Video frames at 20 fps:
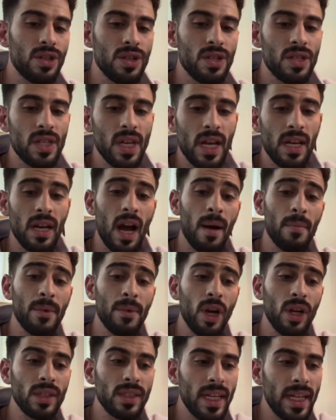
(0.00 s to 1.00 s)
She said,
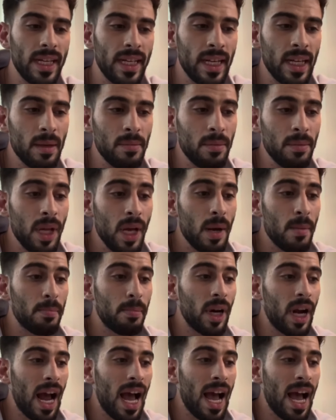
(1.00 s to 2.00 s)
I'm not dating him,
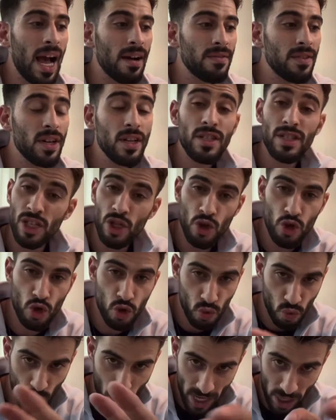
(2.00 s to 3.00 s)
but I have a
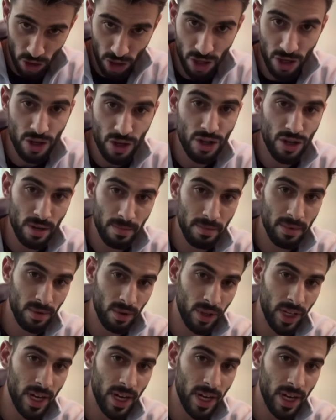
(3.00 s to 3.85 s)
situationship.